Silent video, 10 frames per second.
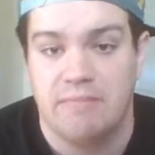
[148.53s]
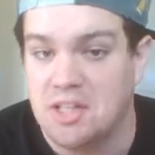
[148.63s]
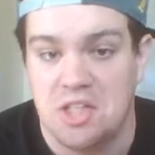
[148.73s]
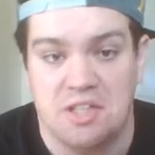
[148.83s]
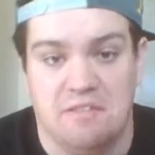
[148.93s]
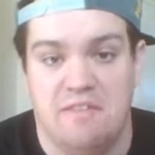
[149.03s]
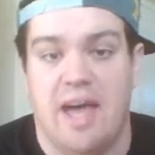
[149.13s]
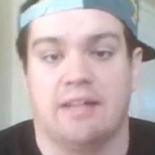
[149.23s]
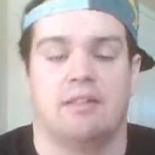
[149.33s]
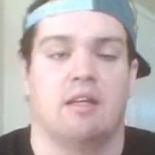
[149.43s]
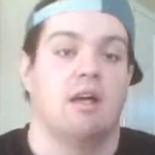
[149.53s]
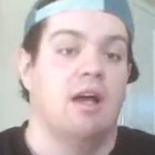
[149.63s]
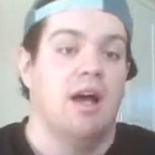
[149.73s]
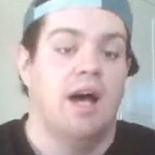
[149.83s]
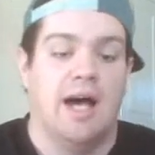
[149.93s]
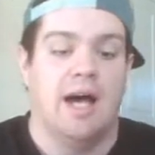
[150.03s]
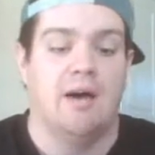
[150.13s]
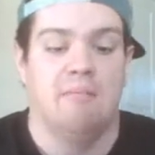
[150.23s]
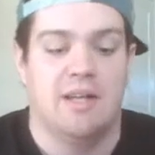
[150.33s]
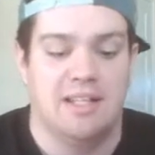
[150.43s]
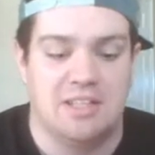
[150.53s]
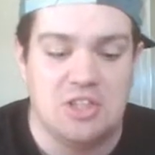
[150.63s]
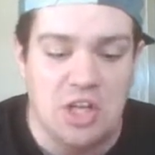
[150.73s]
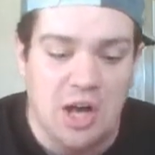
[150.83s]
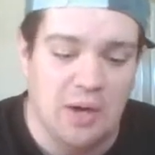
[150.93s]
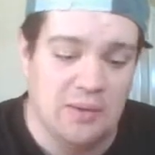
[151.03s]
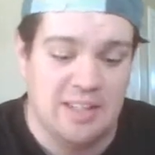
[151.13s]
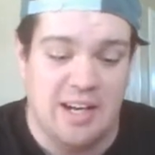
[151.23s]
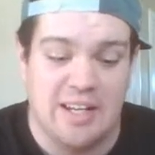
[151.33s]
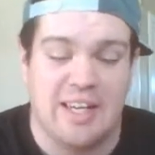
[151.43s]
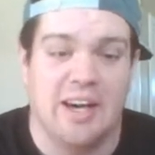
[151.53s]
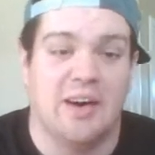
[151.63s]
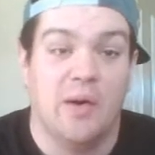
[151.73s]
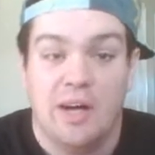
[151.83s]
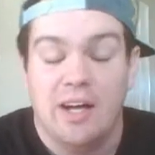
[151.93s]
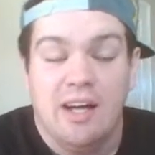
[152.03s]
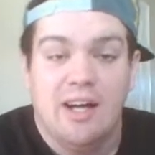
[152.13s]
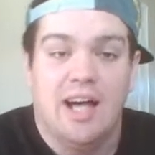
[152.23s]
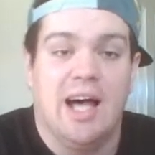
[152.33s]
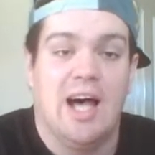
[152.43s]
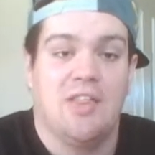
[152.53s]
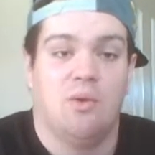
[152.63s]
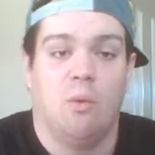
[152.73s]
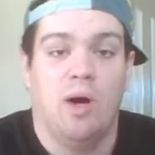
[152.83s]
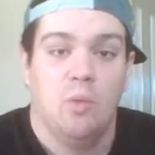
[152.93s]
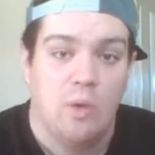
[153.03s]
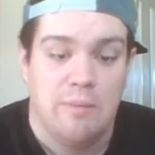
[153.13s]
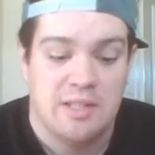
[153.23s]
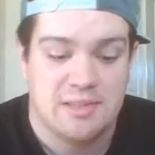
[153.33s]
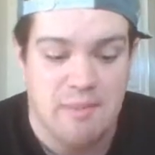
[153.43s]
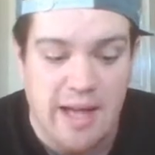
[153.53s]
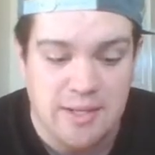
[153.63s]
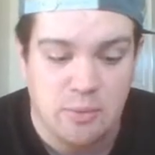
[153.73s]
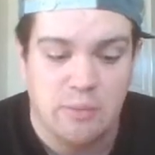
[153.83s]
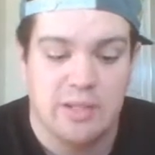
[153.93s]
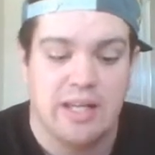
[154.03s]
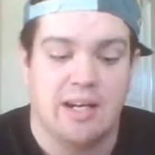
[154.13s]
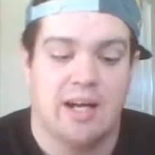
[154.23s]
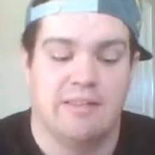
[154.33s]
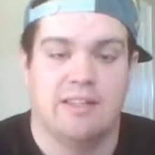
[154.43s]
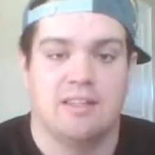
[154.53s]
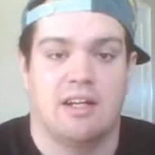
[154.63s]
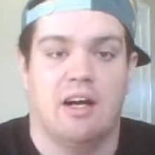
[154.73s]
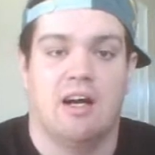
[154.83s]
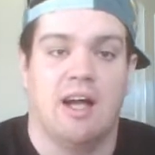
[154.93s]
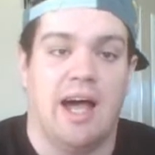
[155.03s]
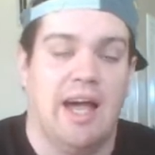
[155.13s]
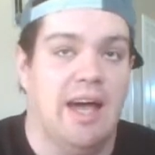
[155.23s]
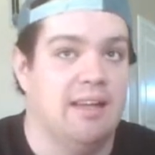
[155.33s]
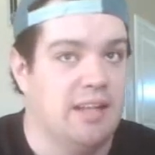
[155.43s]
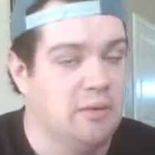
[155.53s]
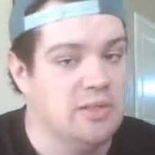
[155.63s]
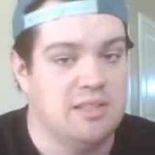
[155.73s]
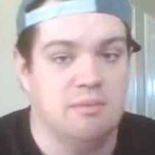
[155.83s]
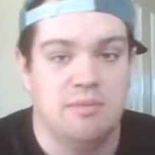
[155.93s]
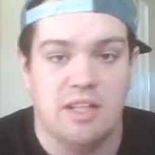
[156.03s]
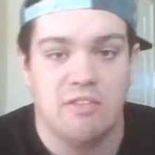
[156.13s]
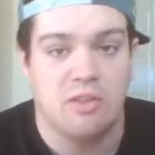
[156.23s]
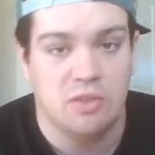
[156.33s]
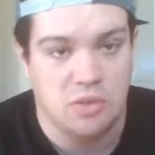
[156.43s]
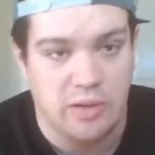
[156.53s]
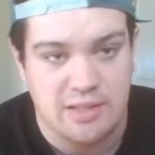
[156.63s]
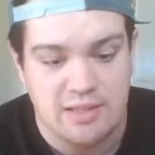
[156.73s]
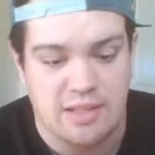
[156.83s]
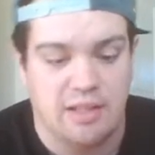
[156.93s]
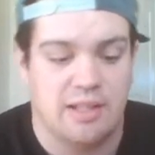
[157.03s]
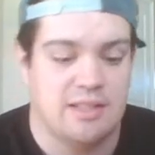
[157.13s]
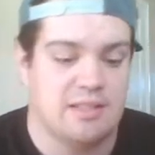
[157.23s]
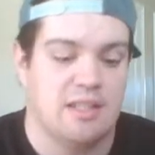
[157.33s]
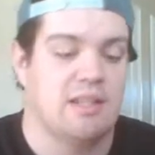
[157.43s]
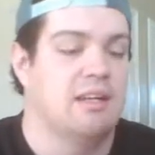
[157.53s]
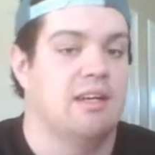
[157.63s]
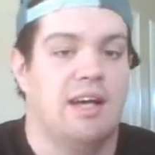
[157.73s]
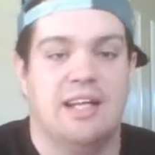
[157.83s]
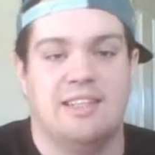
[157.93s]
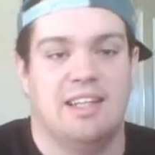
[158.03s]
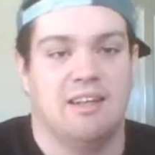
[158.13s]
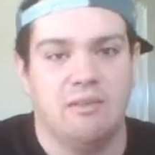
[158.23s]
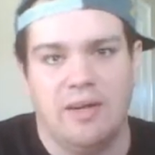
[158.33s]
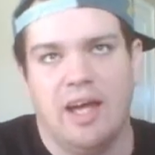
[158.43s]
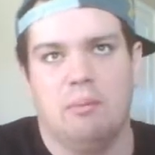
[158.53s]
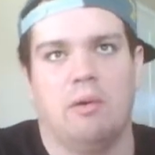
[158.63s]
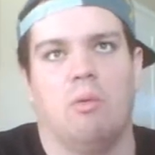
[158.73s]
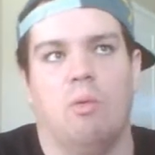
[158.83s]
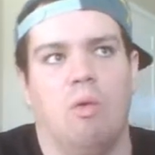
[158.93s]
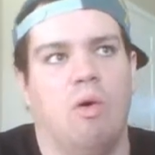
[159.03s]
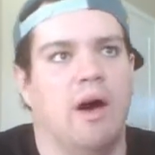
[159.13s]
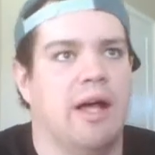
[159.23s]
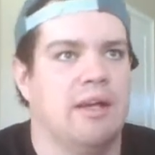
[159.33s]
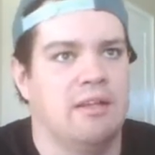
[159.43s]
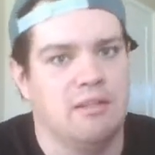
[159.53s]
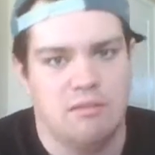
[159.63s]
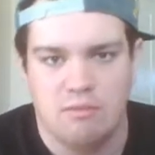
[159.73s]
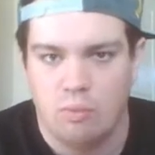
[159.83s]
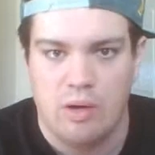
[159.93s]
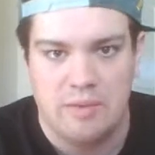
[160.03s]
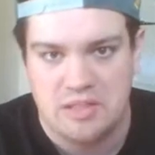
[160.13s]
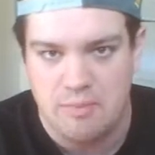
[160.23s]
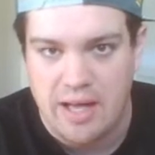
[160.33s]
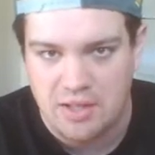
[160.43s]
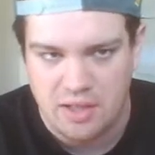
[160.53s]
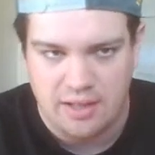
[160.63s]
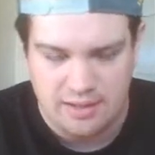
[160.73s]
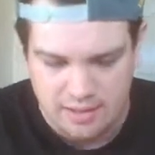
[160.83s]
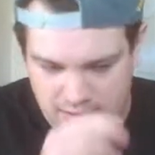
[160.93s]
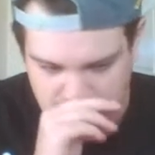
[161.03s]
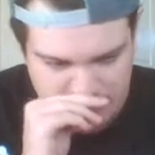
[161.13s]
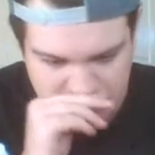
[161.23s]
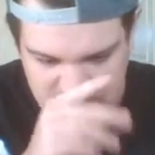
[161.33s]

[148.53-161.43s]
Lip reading: That's just a fact. So there you go. The one women's match we would get on this card, there was some difficult choices here because I said we got to put one women's match on there.